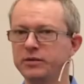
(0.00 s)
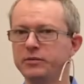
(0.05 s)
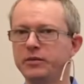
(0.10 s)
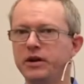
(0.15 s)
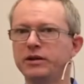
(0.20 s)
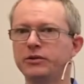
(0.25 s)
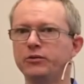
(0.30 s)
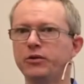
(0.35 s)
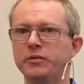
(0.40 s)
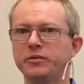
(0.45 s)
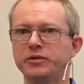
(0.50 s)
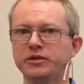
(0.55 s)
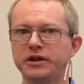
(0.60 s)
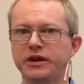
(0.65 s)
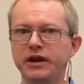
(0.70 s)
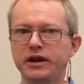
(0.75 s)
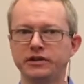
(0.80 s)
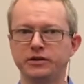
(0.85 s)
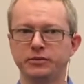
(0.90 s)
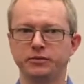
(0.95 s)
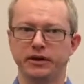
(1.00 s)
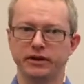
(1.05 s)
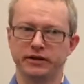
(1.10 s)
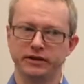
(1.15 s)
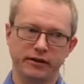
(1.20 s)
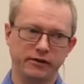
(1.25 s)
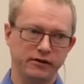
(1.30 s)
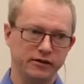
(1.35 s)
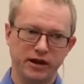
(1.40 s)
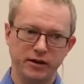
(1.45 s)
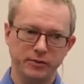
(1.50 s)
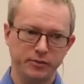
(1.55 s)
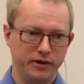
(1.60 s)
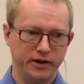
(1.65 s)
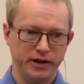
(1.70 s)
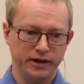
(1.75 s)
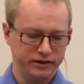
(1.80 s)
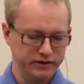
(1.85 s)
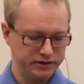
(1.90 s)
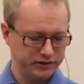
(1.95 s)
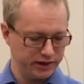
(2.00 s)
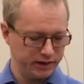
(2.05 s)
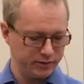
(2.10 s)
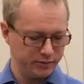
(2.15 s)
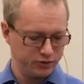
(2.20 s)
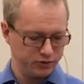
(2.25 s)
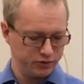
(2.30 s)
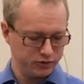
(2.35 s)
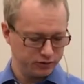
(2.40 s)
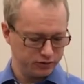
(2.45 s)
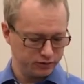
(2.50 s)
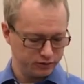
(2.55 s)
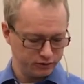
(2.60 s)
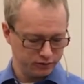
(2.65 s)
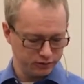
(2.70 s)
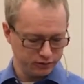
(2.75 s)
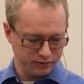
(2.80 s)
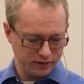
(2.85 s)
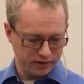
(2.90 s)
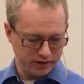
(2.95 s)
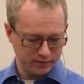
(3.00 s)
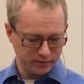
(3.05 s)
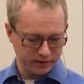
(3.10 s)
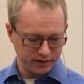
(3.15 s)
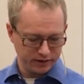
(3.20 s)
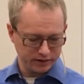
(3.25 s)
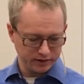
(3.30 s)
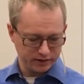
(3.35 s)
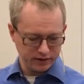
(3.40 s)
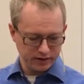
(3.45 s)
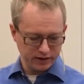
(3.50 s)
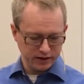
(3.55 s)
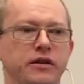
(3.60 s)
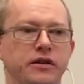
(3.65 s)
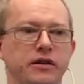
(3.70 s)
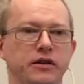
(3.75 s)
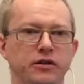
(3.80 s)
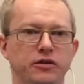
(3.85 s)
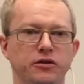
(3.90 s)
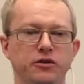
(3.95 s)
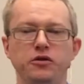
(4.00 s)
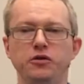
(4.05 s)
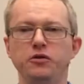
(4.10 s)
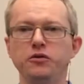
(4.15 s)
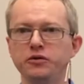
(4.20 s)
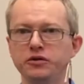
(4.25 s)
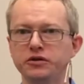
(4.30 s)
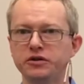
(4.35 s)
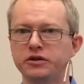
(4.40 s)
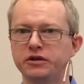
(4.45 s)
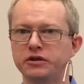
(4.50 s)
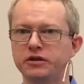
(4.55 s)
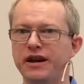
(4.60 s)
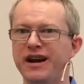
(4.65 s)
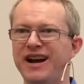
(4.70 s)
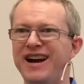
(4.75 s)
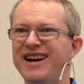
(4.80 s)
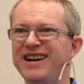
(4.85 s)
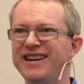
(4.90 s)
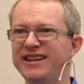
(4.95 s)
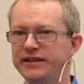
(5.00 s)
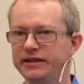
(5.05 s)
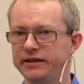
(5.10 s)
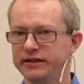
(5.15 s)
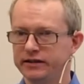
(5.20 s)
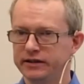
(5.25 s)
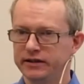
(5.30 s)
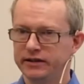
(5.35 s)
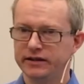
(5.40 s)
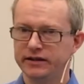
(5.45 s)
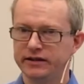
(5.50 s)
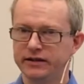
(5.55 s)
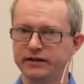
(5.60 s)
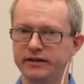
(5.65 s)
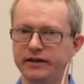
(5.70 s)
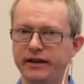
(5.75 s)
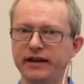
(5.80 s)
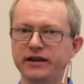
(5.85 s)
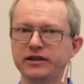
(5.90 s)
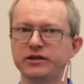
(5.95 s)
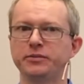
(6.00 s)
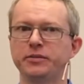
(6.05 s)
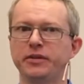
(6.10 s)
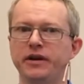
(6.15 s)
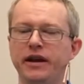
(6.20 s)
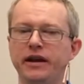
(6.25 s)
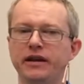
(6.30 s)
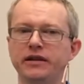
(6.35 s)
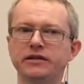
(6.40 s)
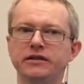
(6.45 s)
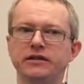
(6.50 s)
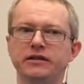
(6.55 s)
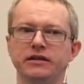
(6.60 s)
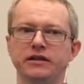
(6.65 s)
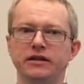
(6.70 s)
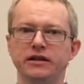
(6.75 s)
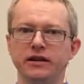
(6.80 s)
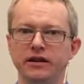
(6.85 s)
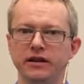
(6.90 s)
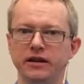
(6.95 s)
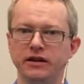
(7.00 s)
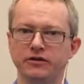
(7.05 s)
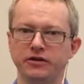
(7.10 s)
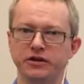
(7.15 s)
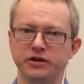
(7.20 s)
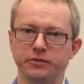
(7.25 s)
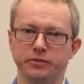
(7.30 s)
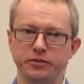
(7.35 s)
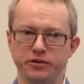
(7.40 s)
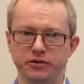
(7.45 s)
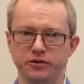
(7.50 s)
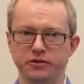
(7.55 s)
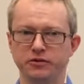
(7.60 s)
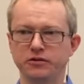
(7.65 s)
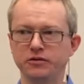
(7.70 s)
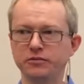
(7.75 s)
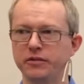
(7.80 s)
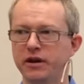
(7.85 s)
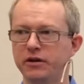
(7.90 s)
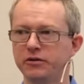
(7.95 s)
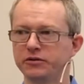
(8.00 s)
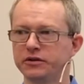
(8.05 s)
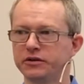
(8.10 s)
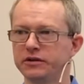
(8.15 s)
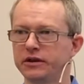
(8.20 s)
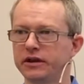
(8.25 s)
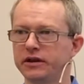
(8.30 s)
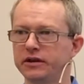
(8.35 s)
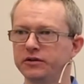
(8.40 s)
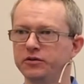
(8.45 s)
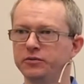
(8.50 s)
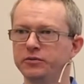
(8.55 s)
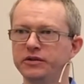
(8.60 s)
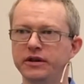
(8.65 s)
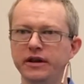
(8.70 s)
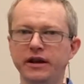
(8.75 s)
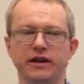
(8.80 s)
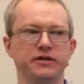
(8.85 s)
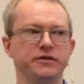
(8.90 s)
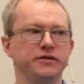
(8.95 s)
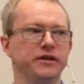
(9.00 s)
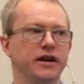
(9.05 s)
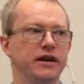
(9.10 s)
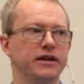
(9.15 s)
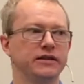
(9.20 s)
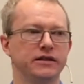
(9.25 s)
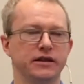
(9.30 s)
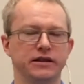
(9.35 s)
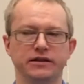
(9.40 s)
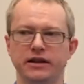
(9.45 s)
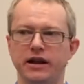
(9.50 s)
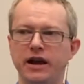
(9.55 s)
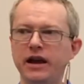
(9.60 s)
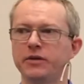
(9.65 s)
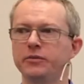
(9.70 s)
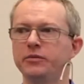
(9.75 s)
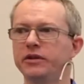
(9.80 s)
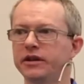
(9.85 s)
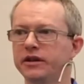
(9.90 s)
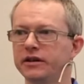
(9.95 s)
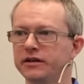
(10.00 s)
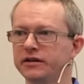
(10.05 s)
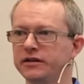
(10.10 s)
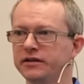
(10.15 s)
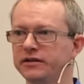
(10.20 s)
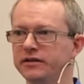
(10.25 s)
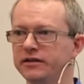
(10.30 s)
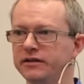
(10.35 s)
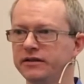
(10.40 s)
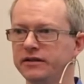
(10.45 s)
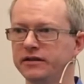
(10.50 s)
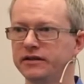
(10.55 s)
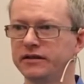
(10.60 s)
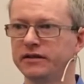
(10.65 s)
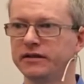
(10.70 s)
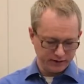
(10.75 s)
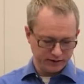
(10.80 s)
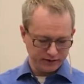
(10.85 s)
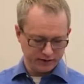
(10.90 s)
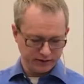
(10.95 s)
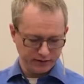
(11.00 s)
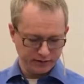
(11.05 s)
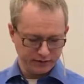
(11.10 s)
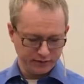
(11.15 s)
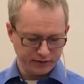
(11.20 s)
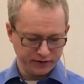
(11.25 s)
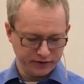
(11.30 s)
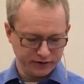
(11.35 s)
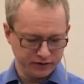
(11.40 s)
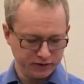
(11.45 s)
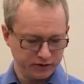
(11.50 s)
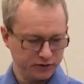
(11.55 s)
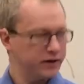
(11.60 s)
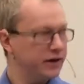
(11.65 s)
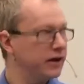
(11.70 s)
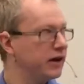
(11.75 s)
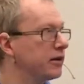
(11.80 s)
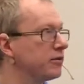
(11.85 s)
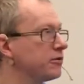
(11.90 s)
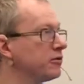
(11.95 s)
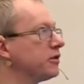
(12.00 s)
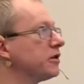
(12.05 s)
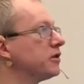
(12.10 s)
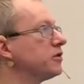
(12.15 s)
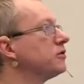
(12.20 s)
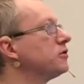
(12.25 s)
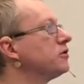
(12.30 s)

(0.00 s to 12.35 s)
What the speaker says: about websites, but I will apply the same rules to FileMaker. The user ideally expects response to a mouse click to be as fast as eye blink. The first story I am going to